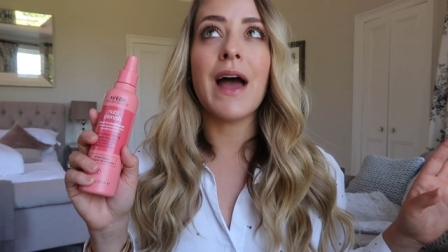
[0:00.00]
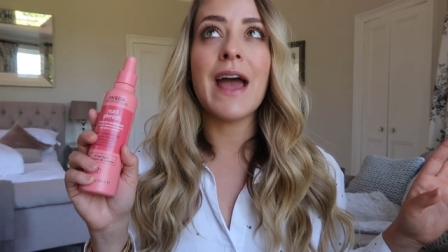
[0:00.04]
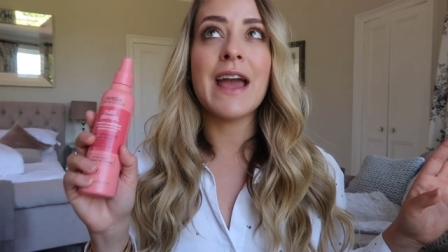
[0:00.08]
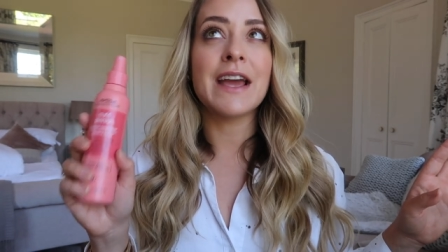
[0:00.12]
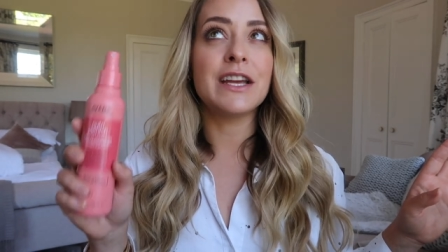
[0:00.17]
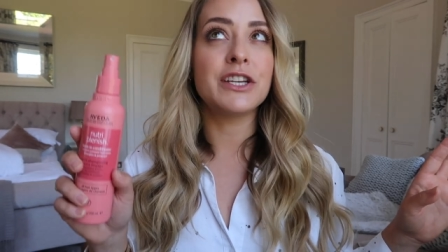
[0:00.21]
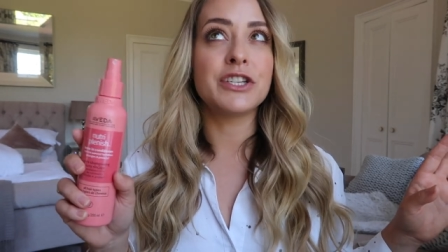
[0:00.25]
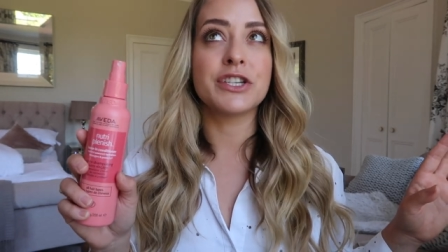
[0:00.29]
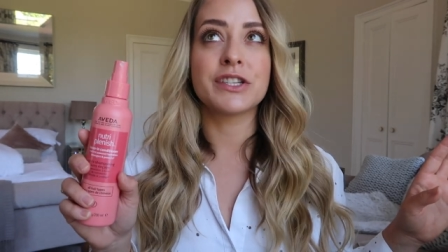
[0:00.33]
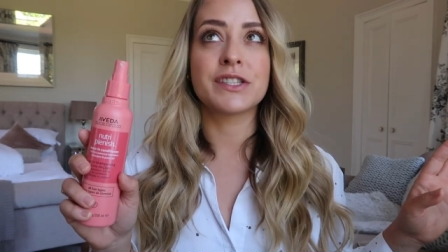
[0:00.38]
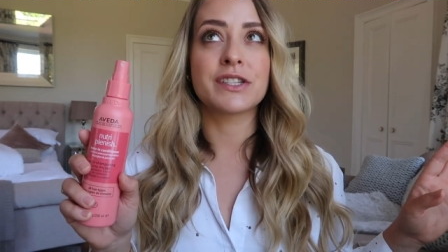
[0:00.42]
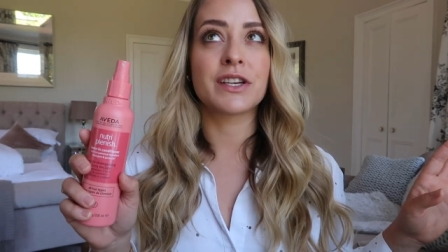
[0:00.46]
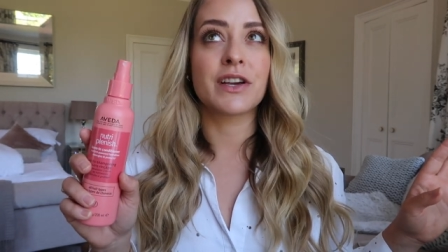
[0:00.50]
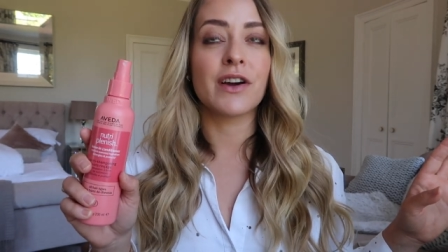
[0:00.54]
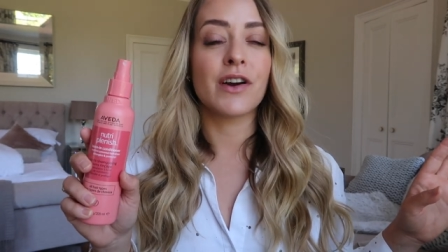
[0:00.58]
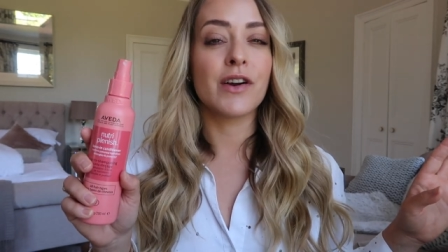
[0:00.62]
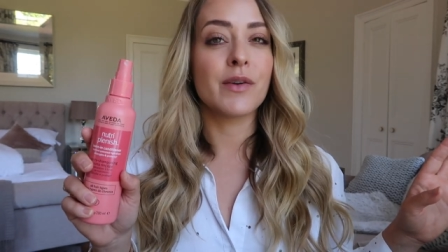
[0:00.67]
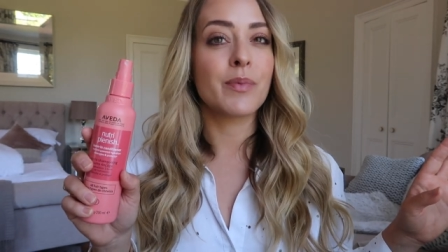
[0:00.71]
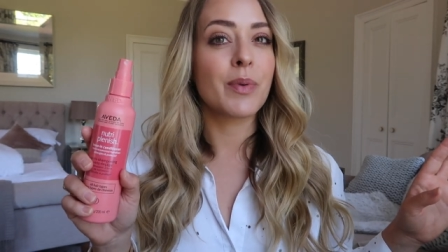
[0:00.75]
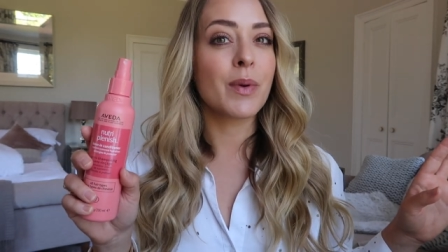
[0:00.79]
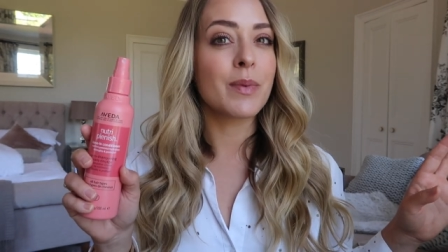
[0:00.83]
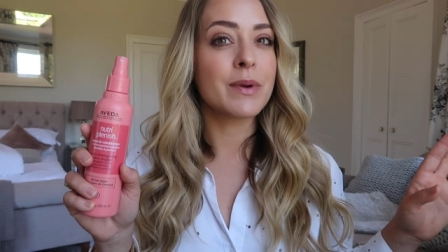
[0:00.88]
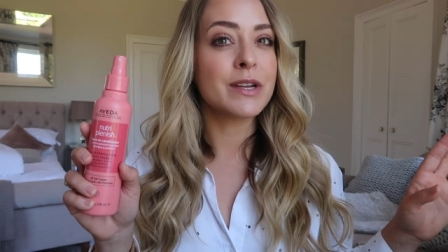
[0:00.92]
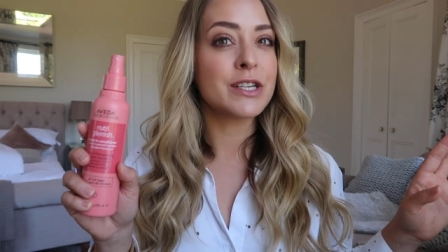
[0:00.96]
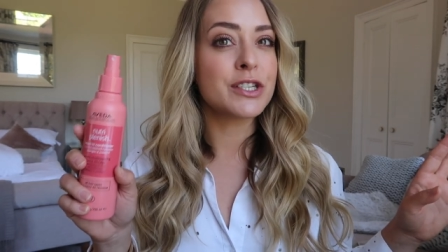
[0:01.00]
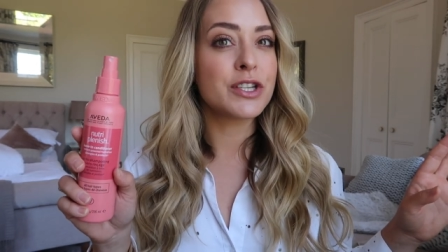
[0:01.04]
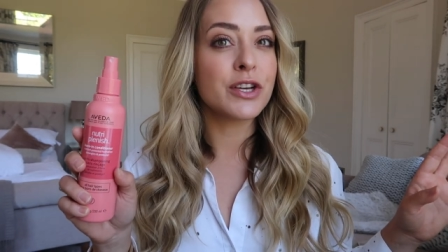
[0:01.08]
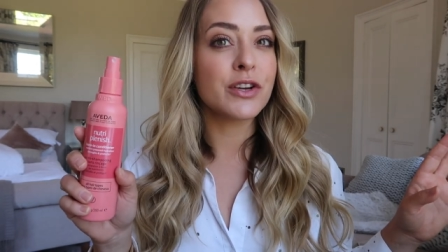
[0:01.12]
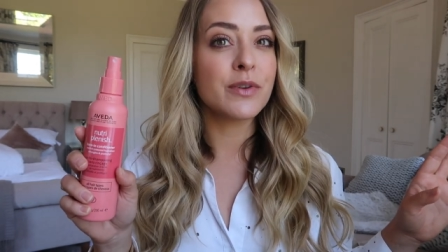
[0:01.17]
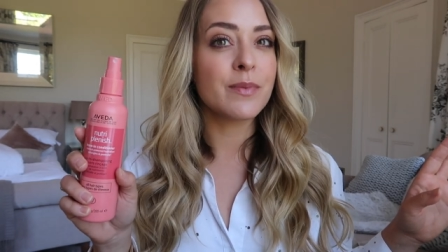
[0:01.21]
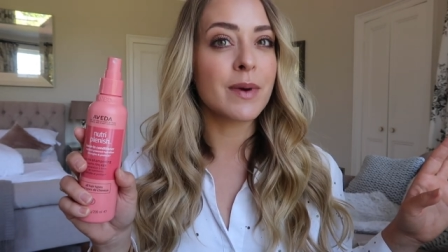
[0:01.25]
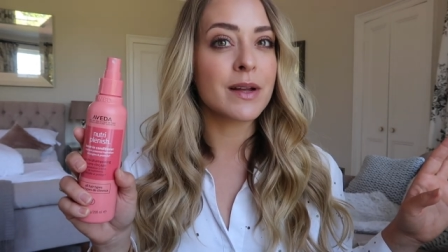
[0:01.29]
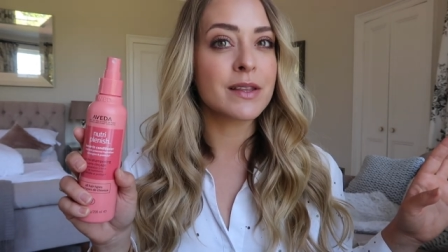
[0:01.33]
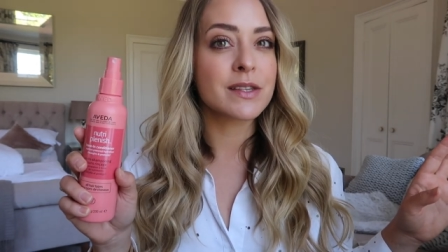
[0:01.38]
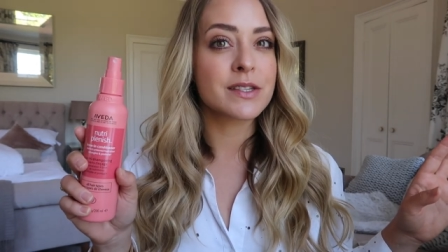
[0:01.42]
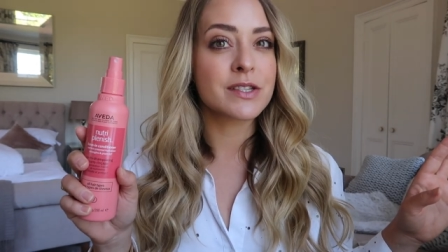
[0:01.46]
ages ago, probably
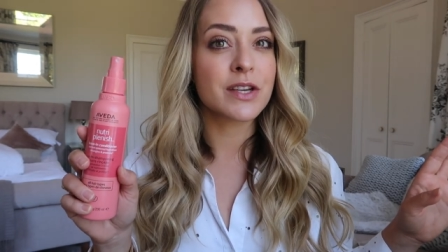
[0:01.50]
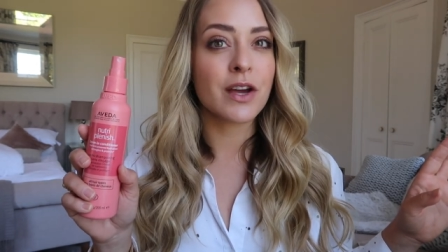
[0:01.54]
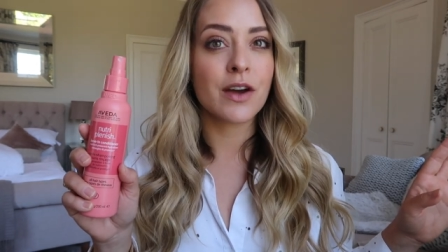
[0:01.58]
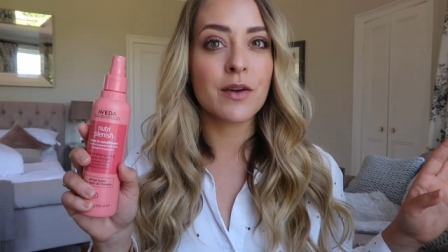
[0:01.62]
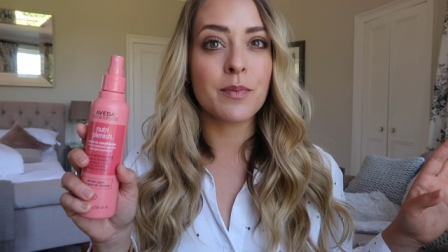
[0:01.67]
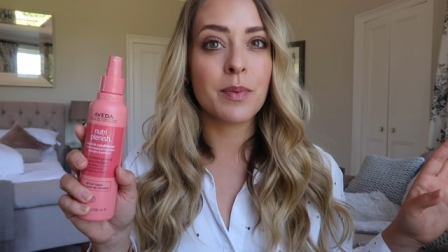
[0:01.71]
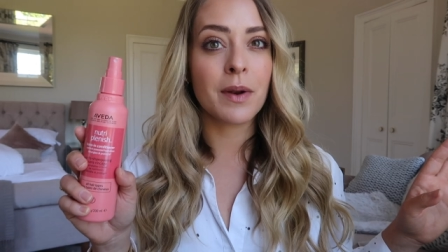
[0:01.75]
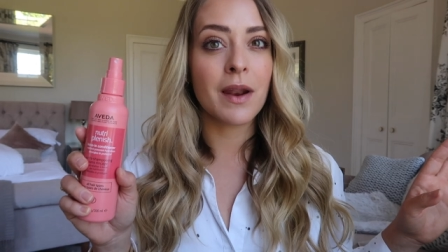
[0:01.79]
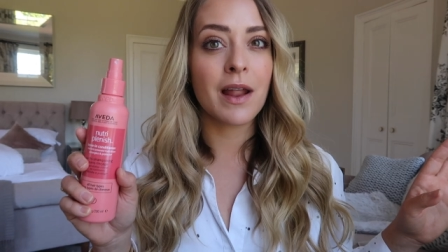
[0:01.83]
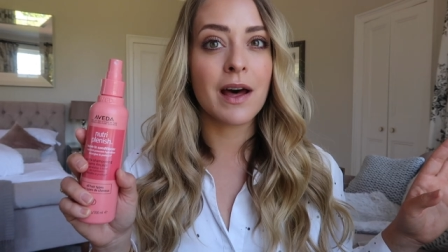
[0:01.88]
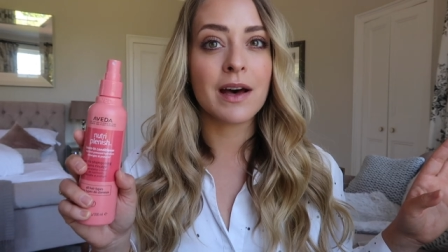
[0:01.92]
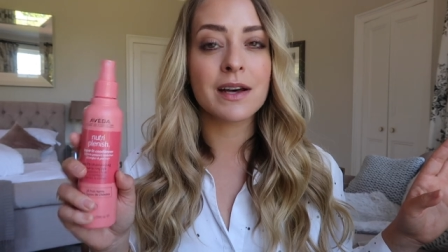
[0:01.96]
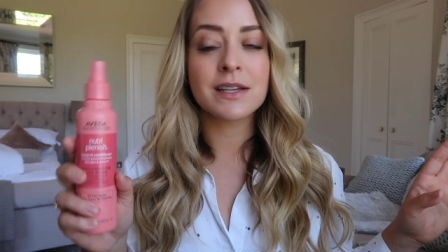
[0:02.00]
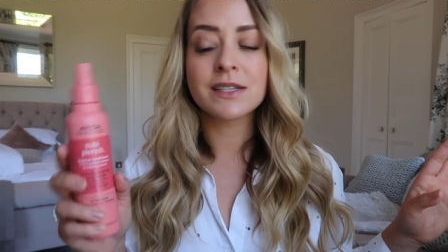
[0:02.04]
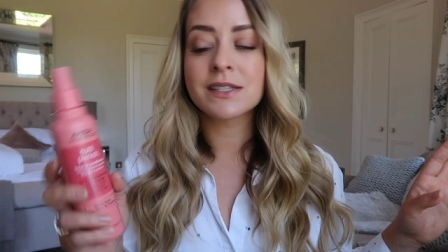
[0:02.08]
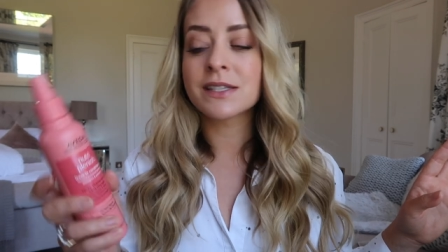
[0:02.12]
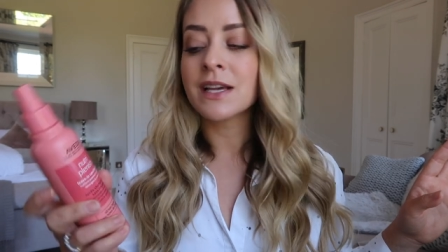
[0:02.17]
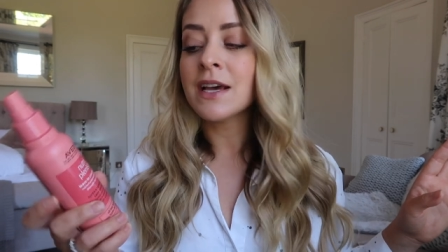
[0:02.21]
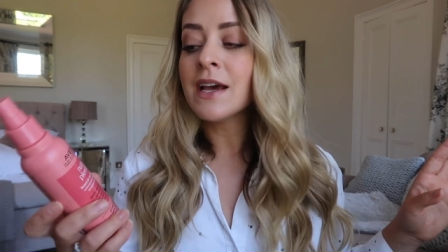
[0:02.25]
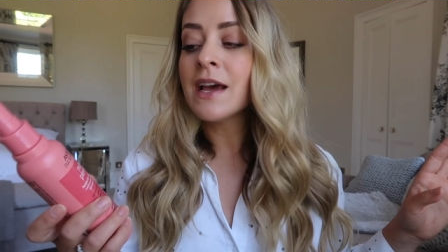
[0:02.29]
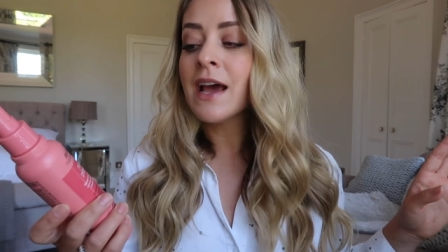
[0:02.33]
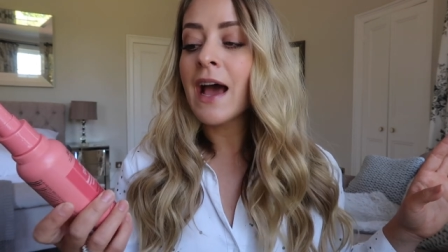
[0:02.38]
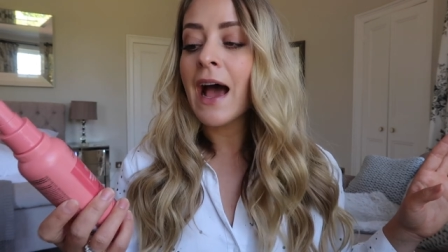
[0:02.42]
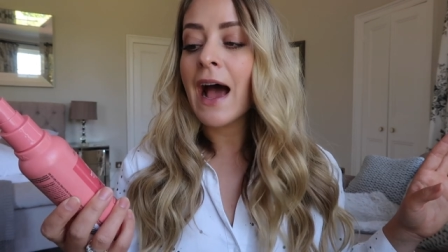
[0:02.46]
two months ago plus,